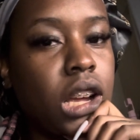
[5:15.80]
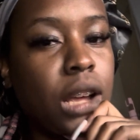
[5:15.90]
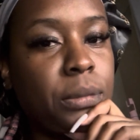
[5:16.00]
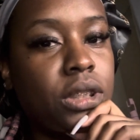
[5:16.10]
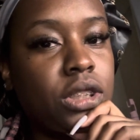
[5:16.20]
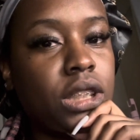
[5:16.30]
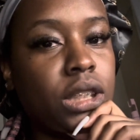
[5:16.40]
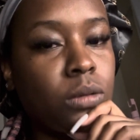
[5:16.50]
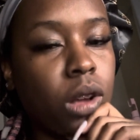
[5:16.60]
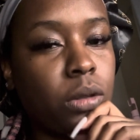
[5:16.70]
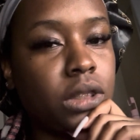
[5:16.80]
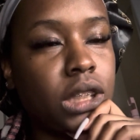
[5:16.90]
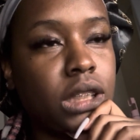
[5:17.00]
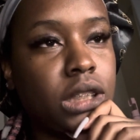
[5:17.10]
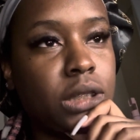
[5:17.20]
I mean, there's nothing wrong with
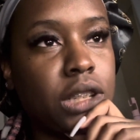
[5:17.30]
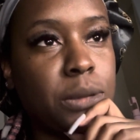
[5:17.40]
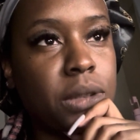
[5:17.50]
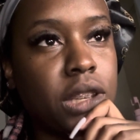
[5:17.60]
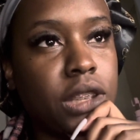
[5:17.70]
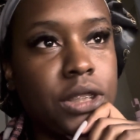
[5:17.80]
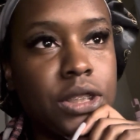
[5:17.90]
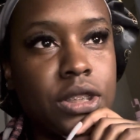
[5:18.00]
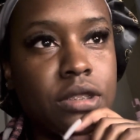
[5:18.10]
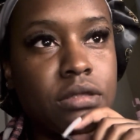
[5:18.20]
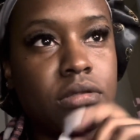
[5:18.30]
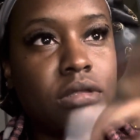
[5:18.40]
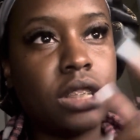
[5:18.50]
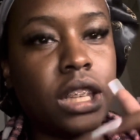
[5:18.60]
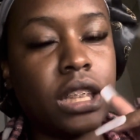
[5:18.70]
it just because,
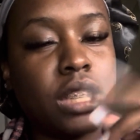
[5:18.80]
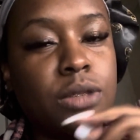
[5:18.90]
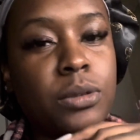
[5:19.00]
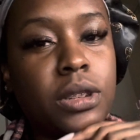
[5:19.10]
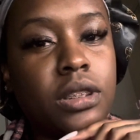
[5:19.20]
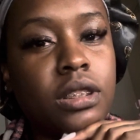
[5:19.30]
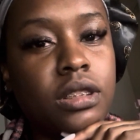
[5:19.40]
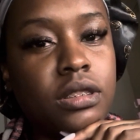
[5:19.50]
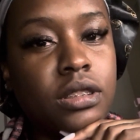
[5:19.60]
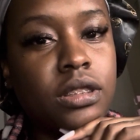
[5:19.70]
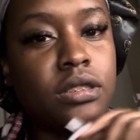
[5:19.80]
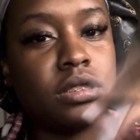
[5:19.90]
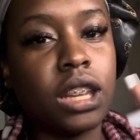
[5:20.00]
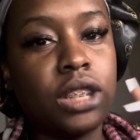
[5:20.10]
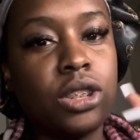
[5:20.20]
like, that's what
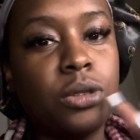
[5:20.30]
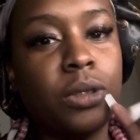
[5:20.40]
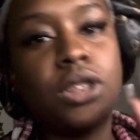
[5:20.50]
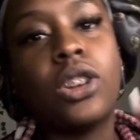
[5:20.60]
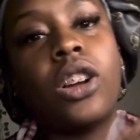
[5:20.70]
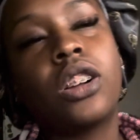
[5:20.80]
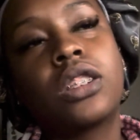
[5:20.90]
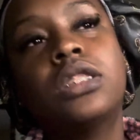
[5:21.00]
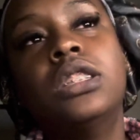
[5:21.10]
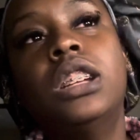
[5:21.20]
I do. I talk.